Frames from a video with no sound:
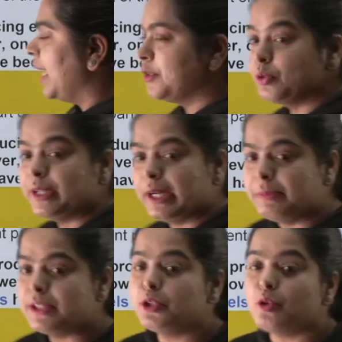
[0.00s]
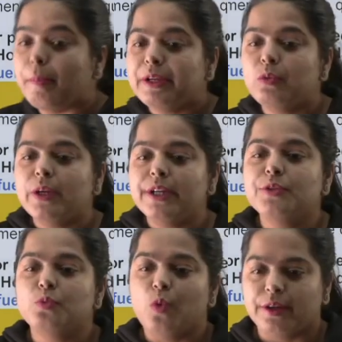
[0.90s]
So that means the topic word
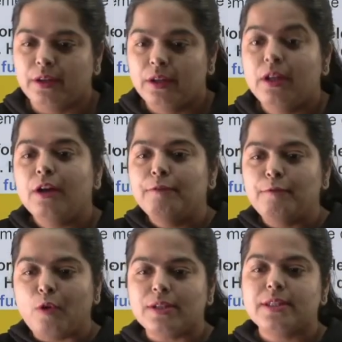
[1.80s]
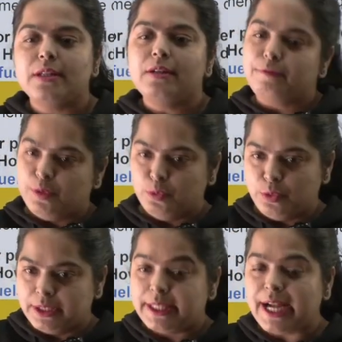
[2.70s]
is what? Fossil fuel.
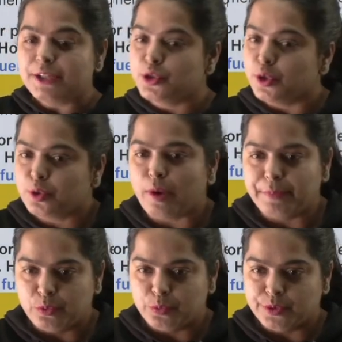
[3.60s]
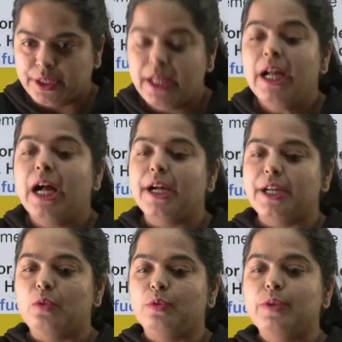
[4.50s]
That's your topic word
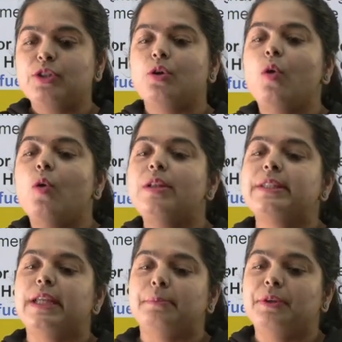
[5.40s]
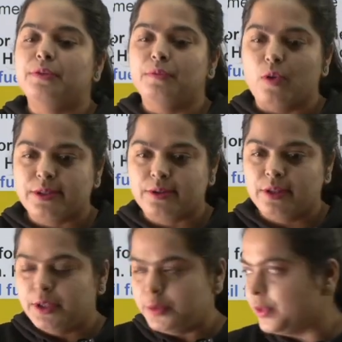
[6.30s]
around which the whole statement revolves,
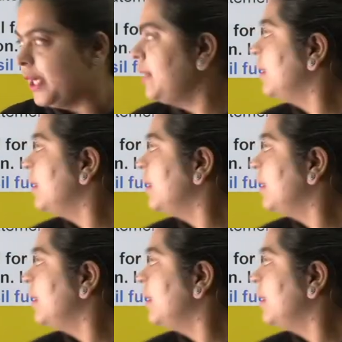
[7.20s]
right?